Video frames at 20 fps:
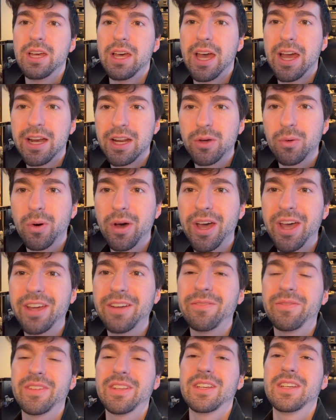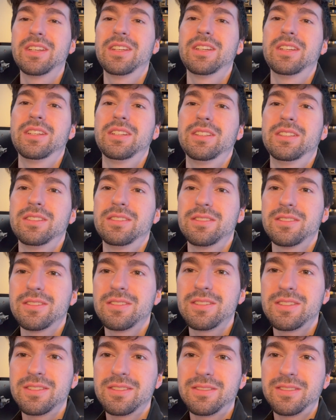Anyway,
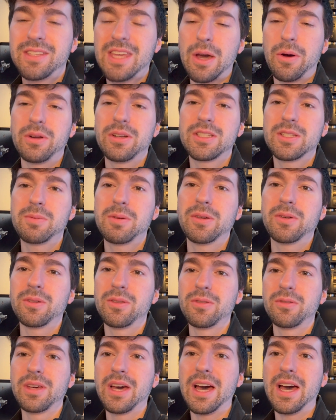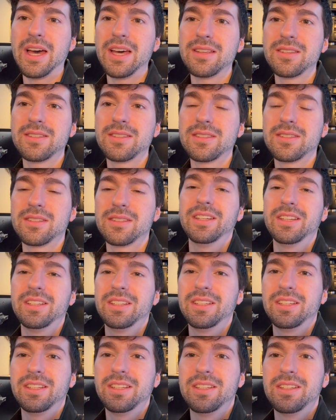can't wait to speak with you guys.
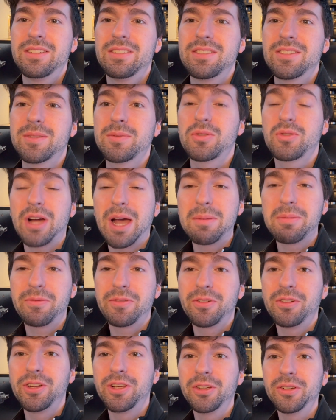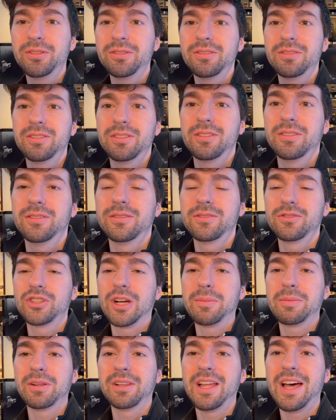Subscribe if you're new.
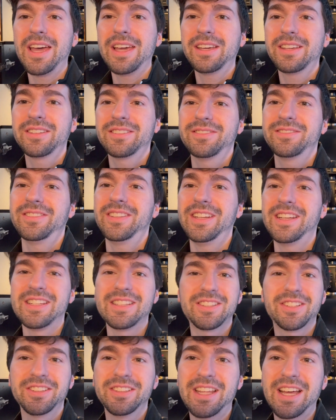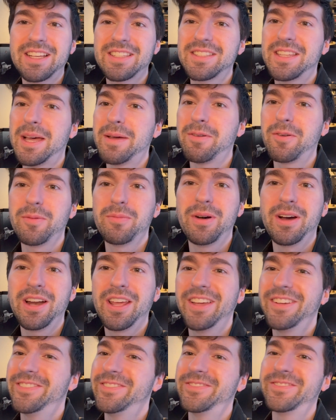Drop a like. Until next time,
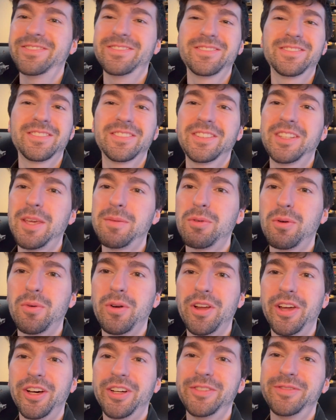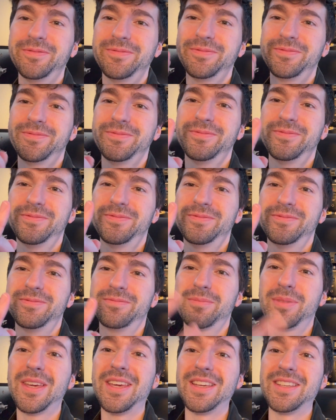everybody, keep it real.
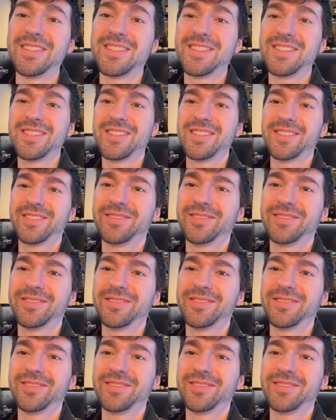Peace.